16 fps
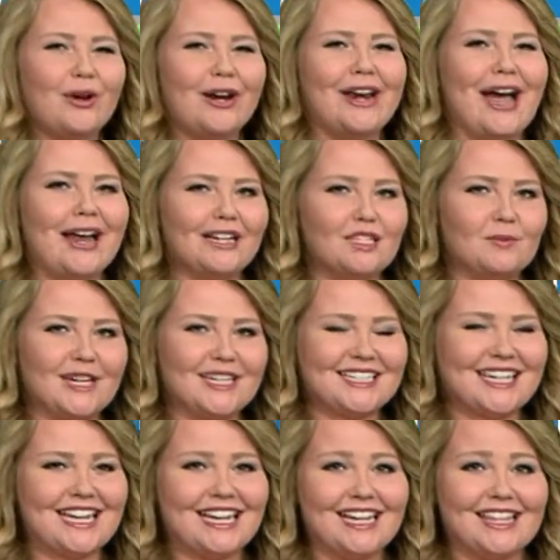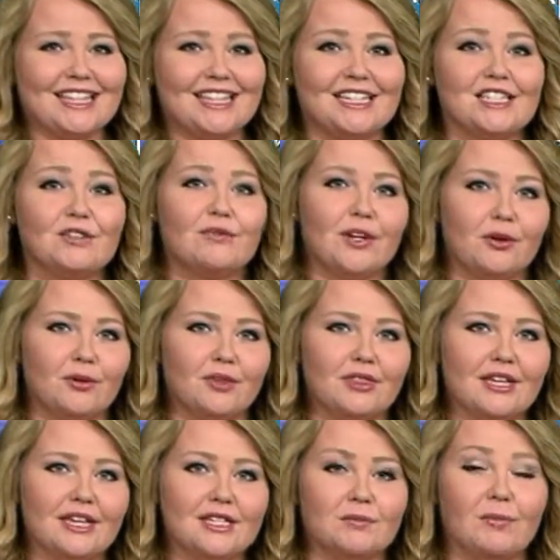not expecting anything severe with
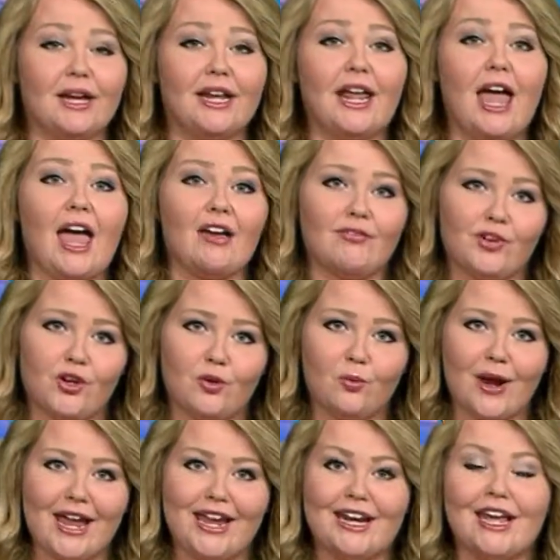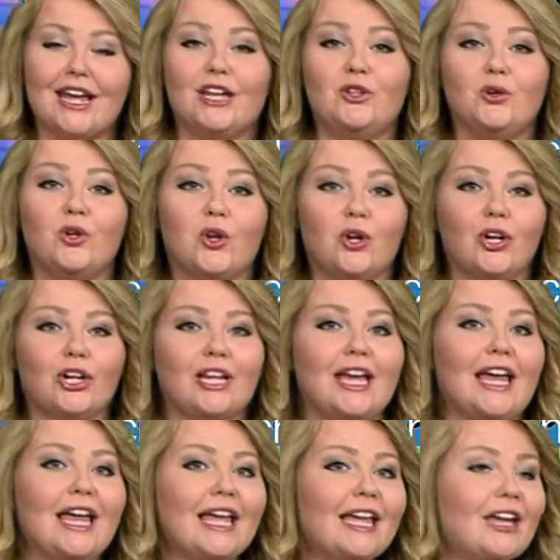this, but heavier rain and you could
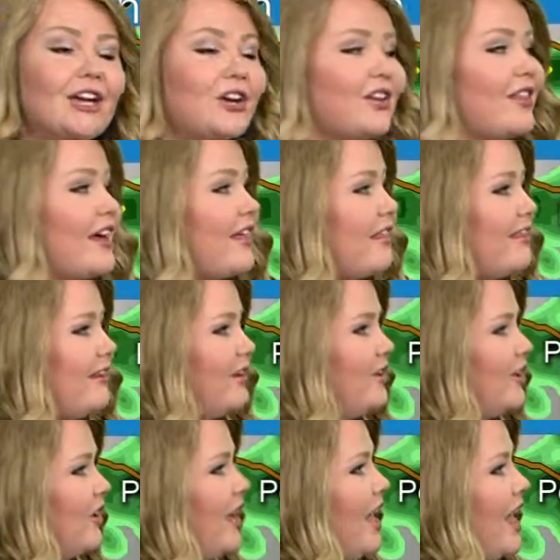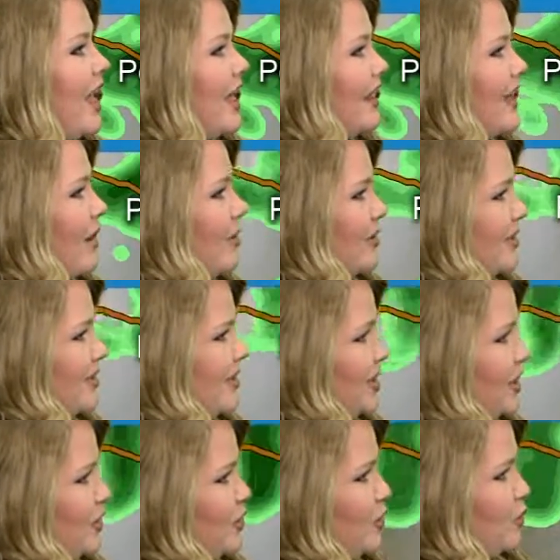hear that thunder. That will
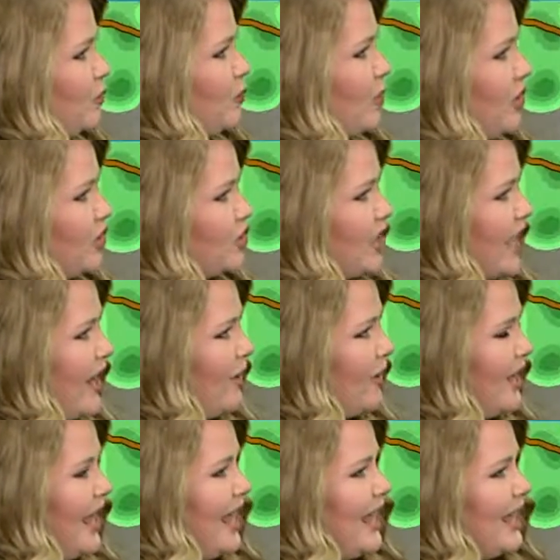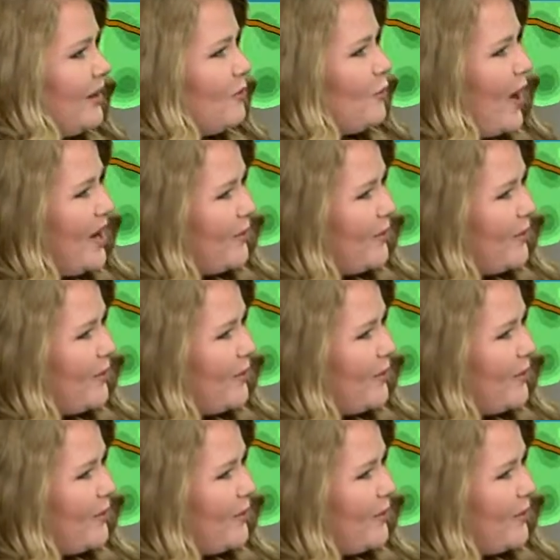continue to push out. Right